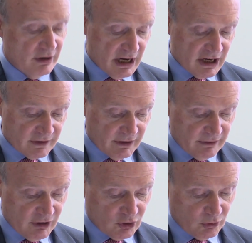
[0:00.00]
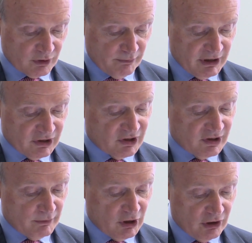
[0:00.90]
needs of individuals and
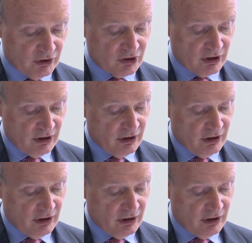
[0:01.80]
businesses emerge,